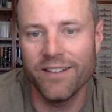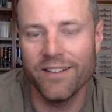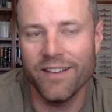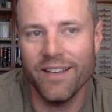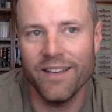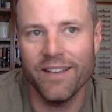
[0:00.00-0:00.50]

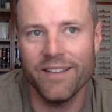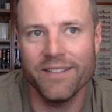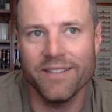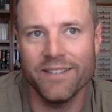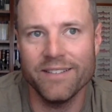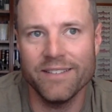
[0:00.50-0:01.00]
And
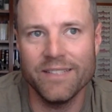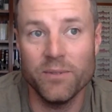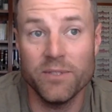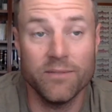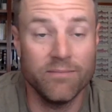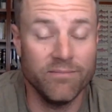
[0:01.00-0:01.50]
it
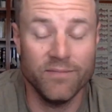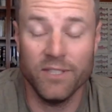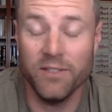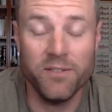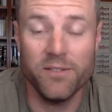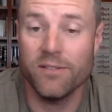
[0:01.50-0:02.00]
was
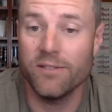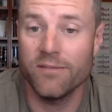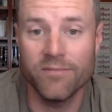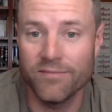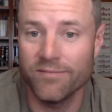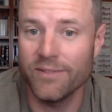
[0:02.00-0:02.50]
delicious.
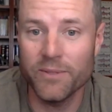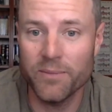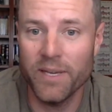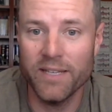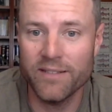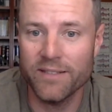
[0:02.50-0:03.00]
It was
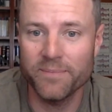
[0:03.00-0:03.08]
amazing.